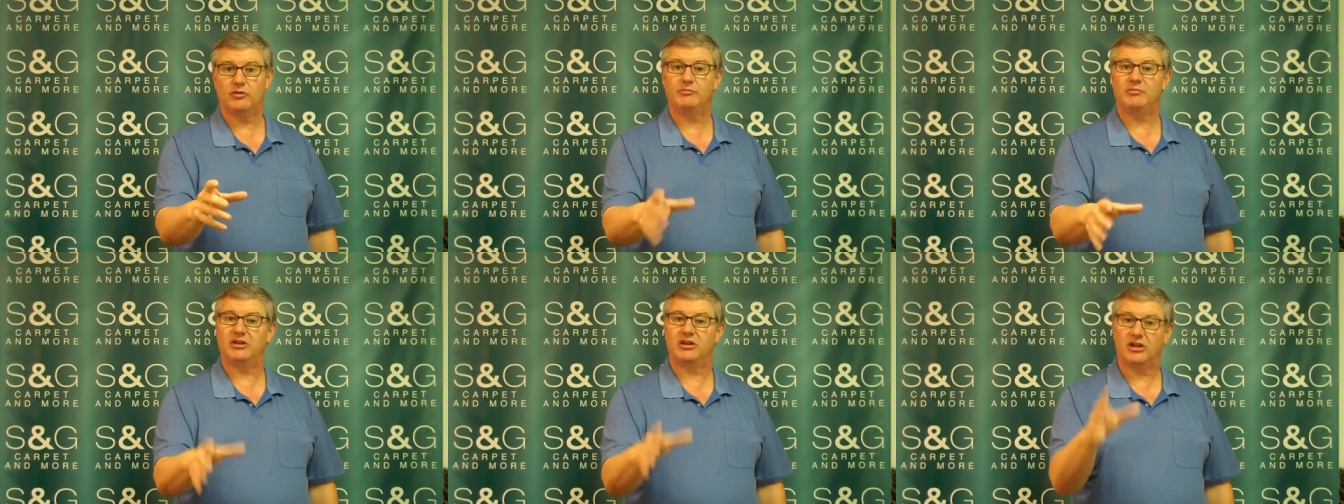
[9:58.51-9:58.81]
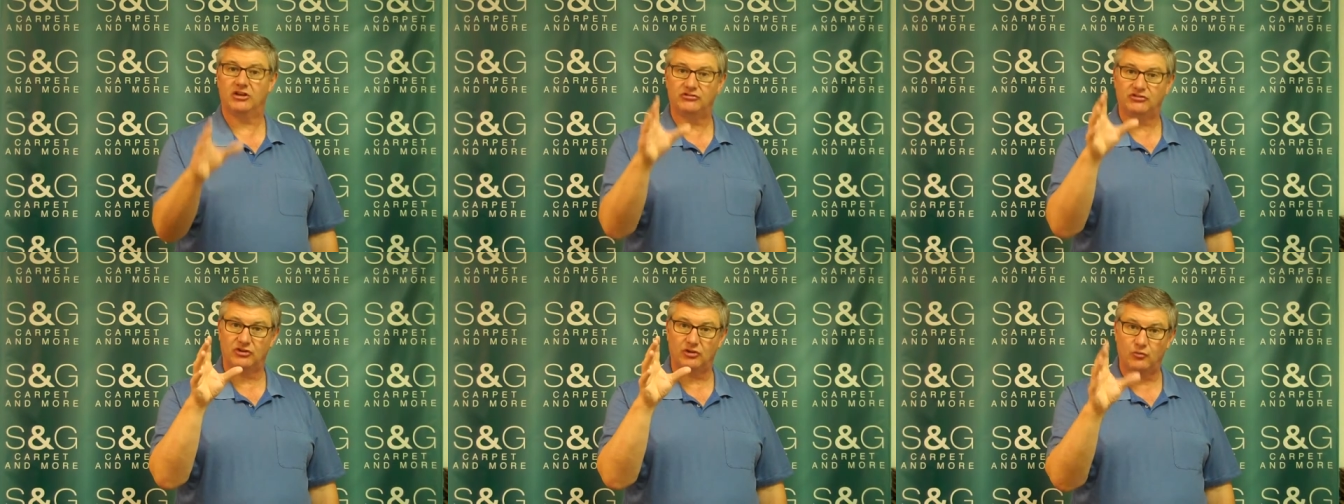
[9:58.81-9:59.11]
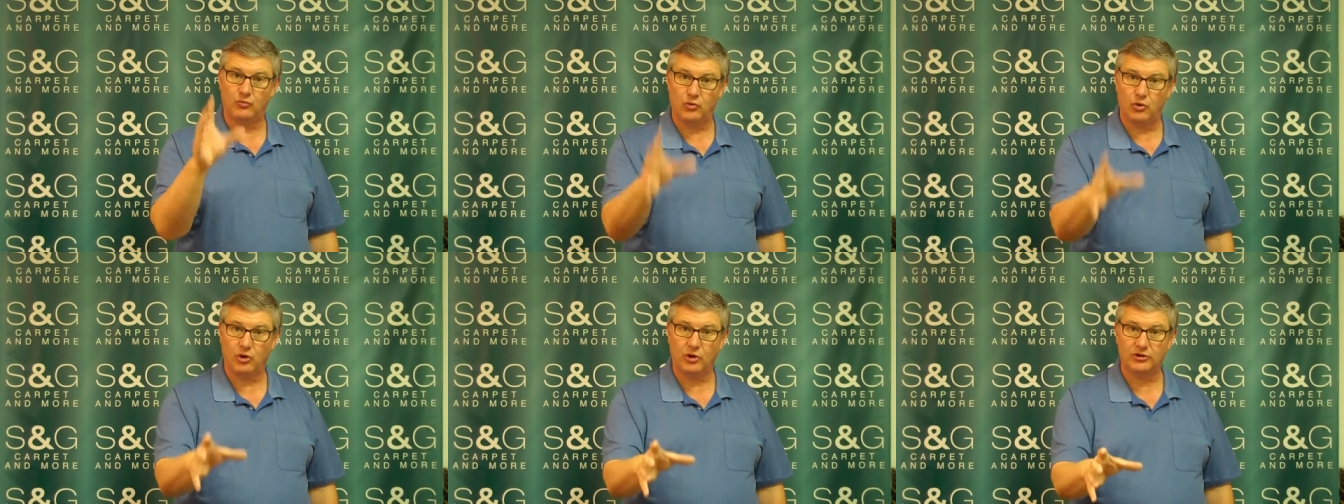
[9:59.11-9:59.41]
because of the
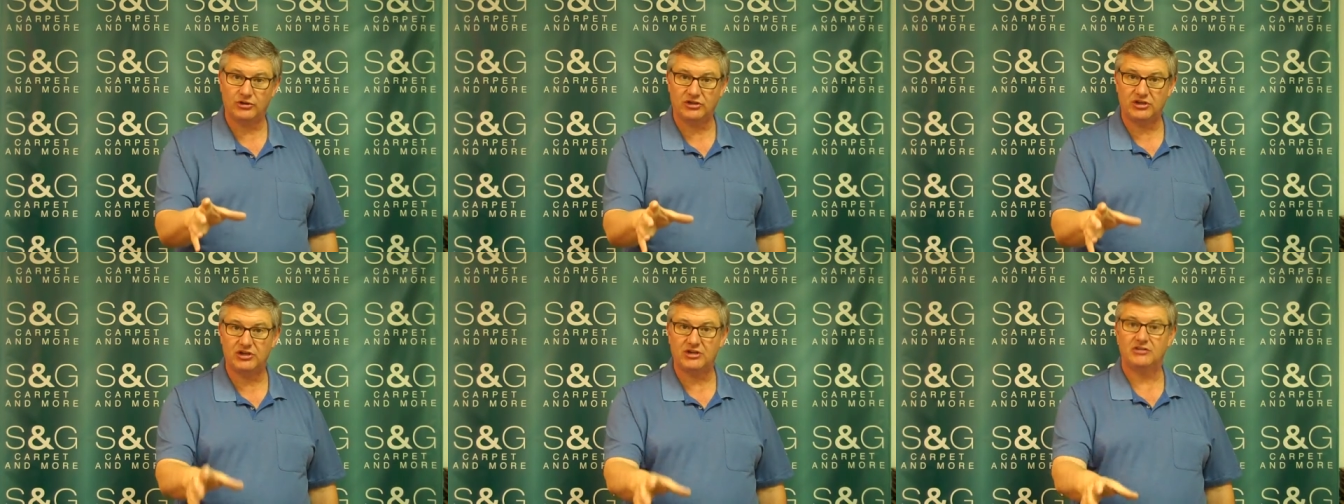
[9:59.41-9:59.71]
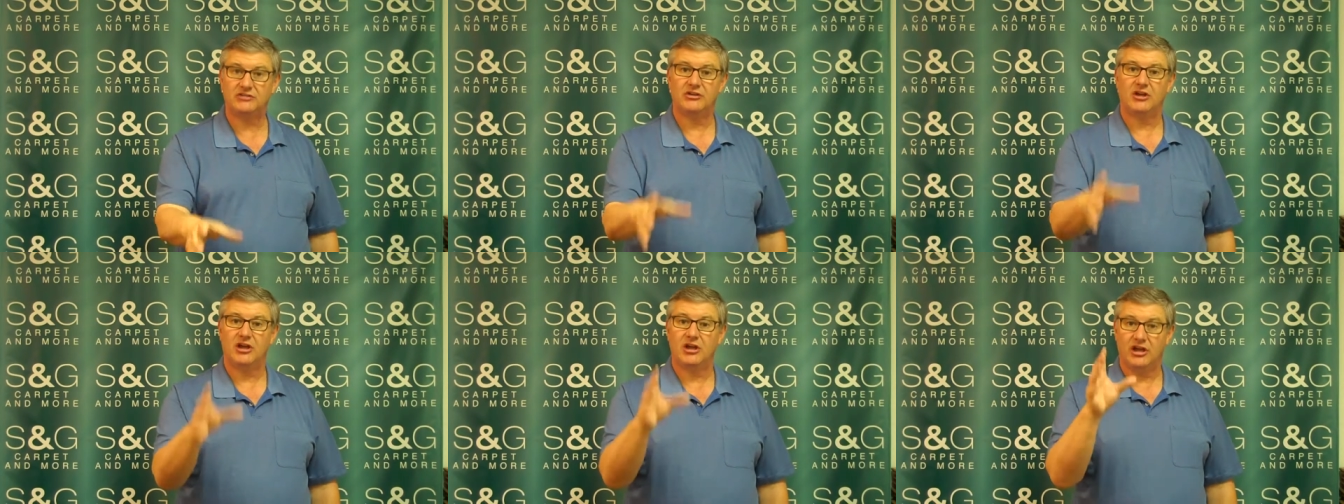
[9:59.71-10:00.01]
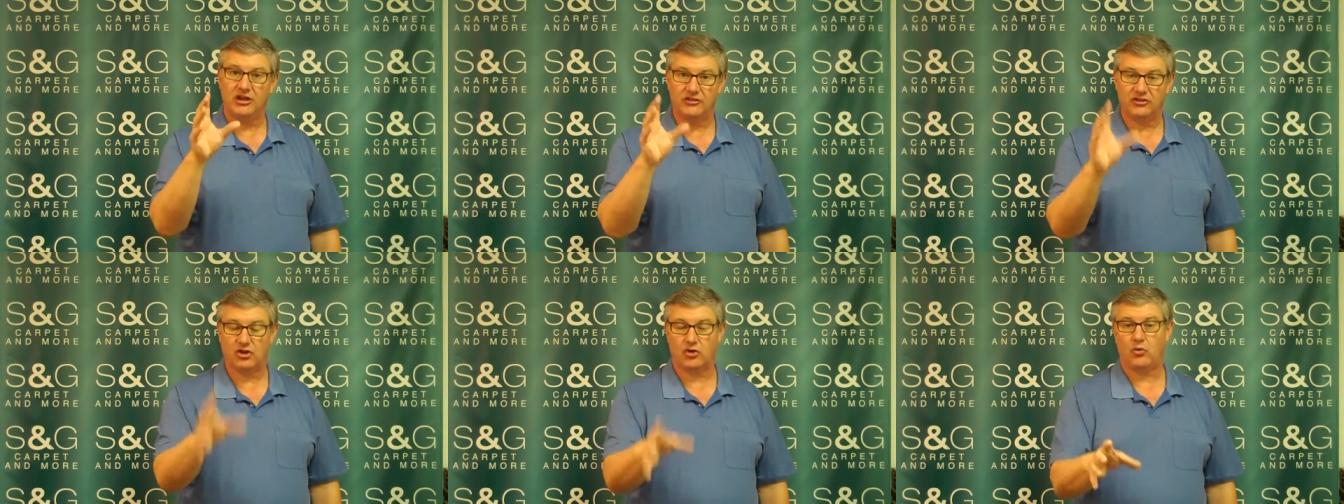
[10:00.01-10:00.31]
warranties
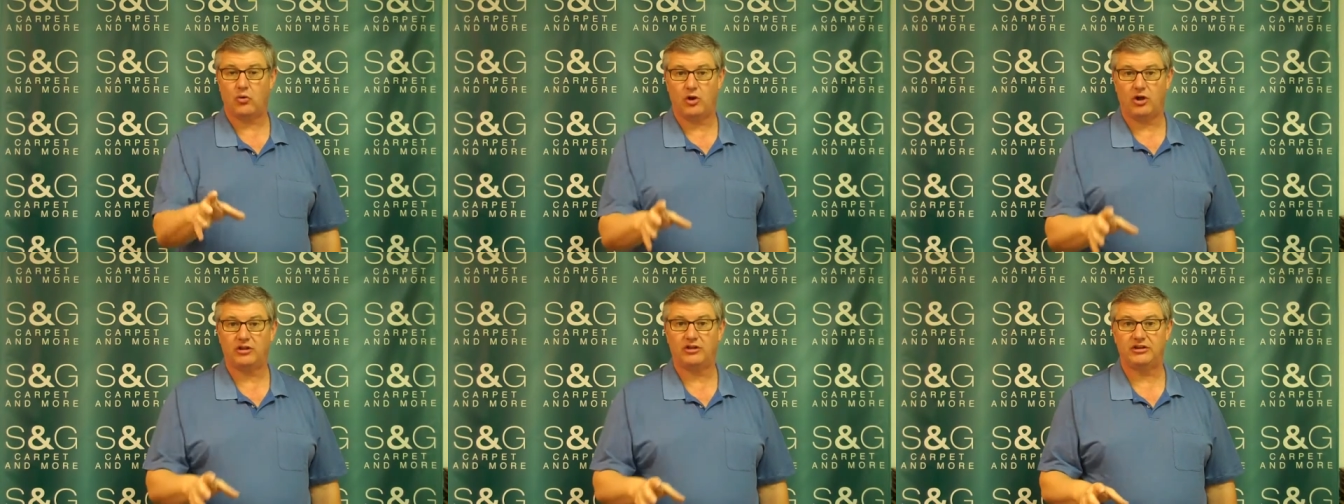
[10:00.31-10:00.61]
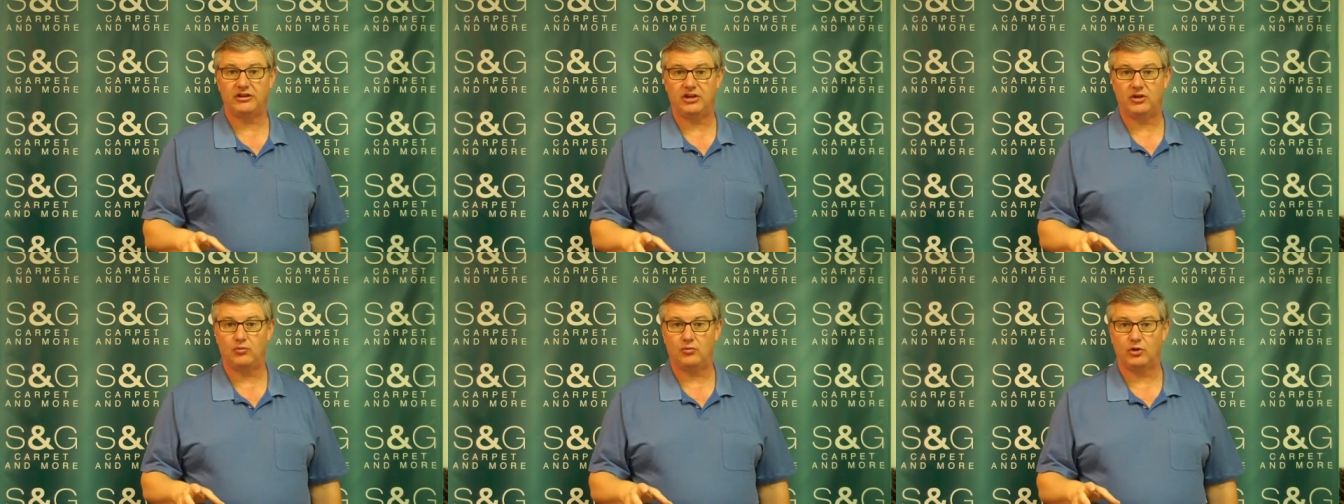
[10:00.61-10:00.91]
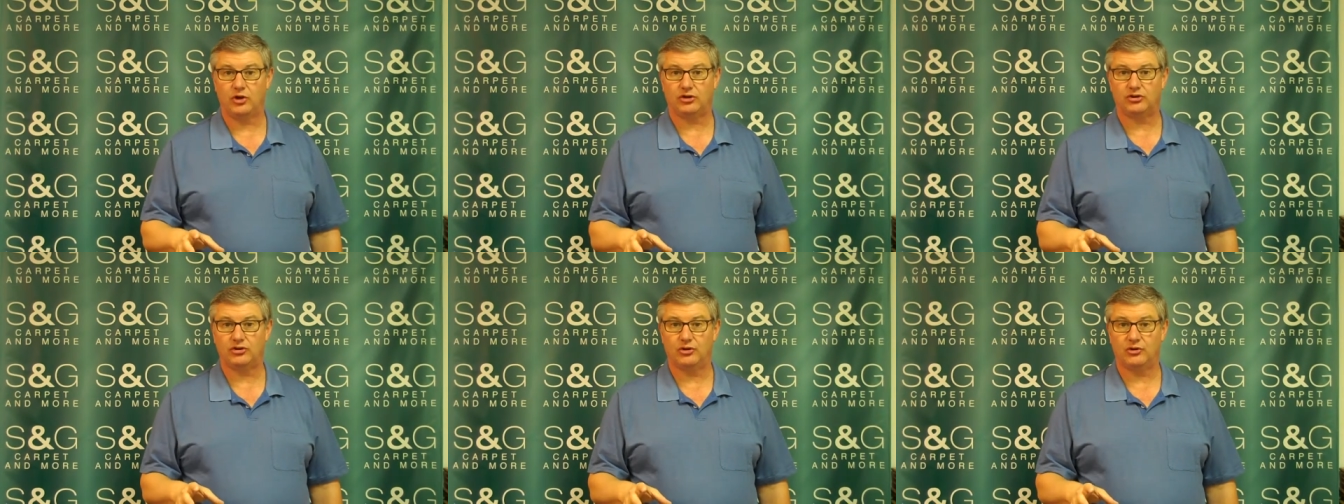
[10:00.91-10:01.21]
and the quality of
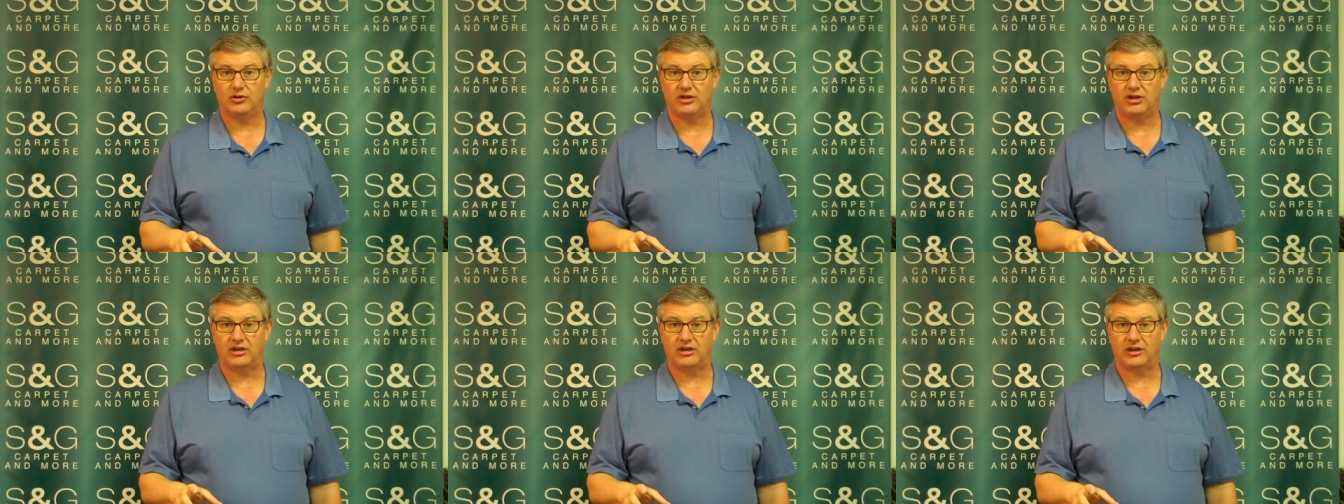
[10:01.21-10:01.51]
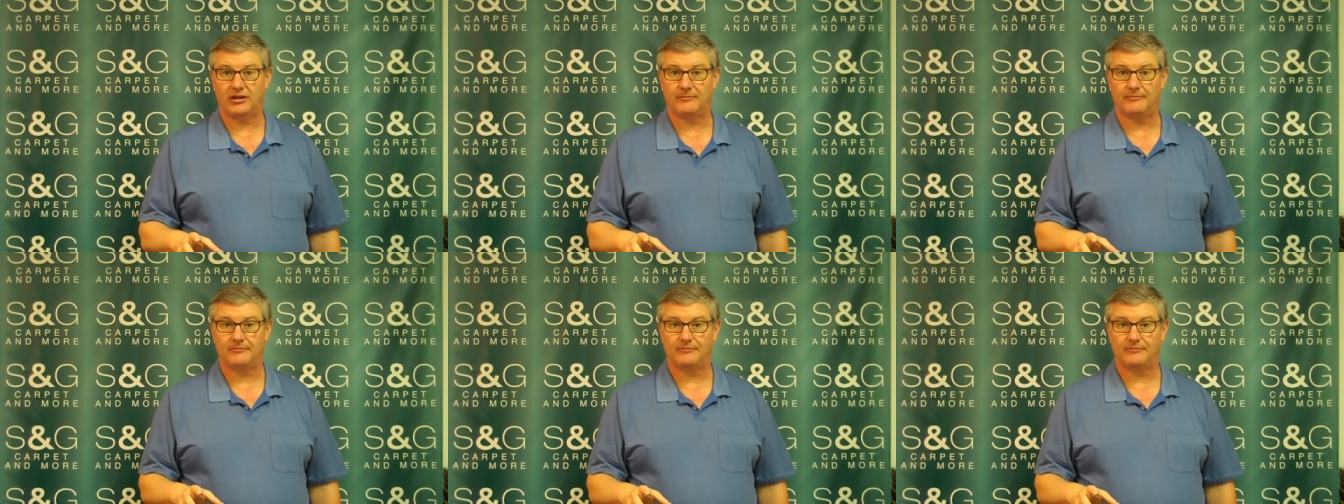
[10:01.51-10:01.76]
work they're getting.